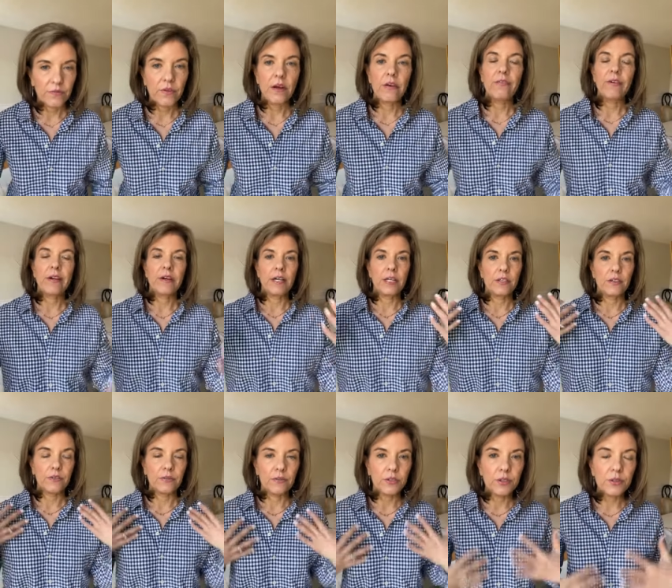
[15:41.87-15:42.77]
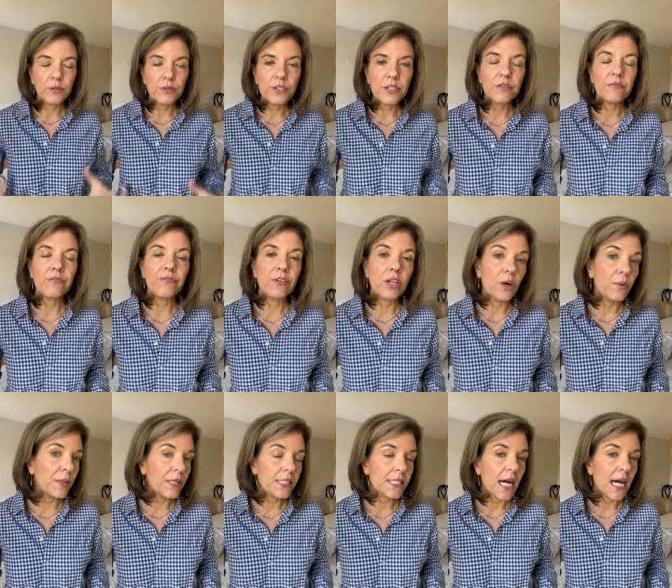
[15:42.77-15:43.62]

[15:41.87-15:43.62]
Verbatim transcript: a very loose and flowy